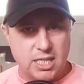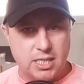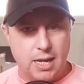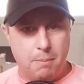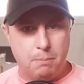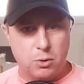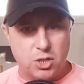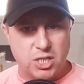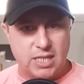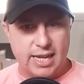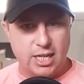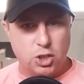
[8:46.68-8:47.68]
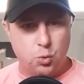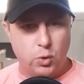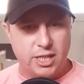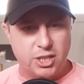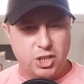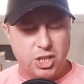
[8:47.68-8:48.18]
is number 6,
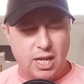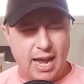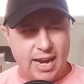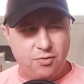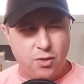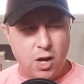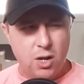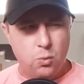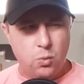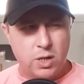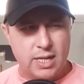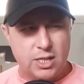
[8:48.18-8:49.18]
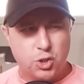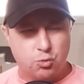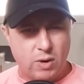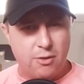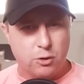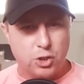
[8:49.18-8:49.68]
which I thought was
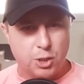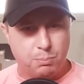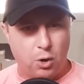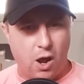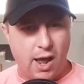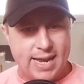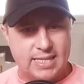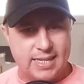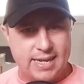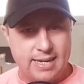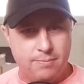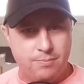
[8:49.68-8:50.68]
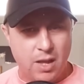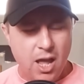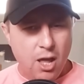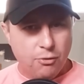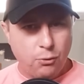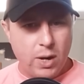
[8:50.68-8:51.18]
rather surprising.
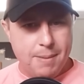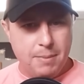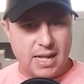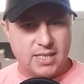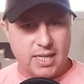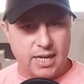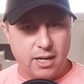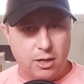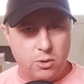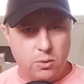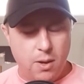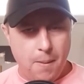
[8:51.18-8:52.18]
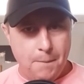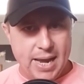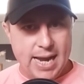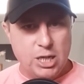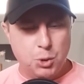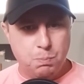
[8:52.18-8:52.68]
3 months ago,
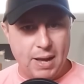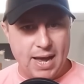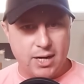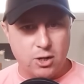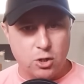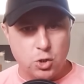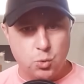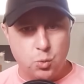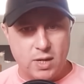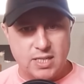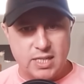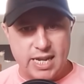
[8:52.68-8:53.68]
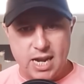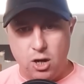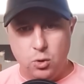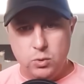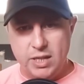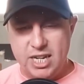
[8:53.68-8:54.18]
Paige Bueckers was the
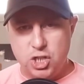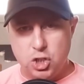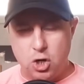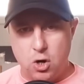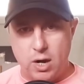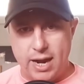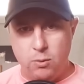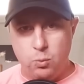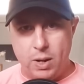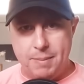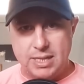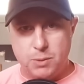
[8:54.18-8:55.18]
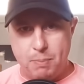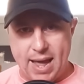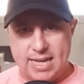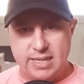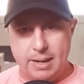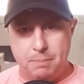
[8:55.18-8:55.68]
only star in women's
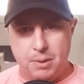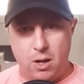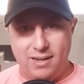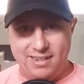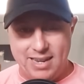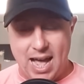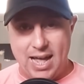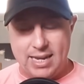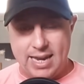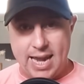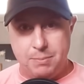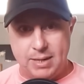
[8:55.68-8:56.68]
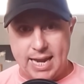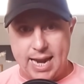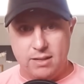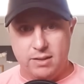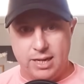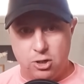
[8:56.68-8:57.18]
basketball not named
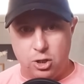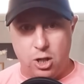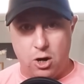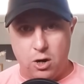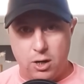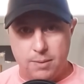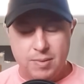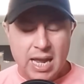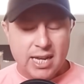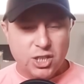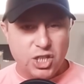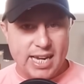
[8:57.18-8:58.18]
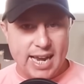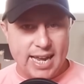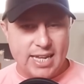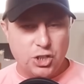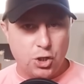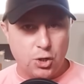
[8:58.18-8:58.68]
Caitlin Clark. She
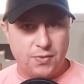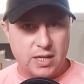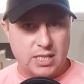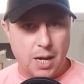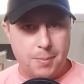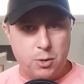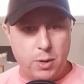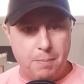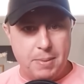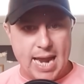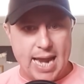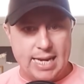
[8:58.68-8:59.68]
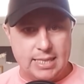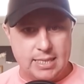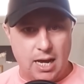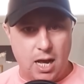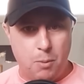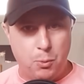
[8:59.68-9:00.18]
entered the WNBA
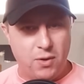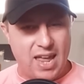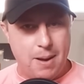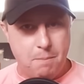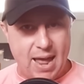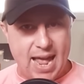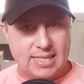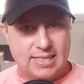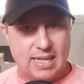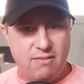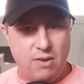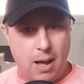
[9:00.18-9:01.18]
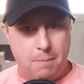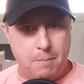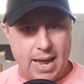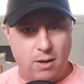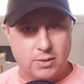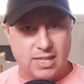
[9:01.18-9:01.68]
dump with a massive
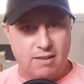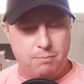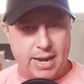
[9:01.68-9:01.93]
amount of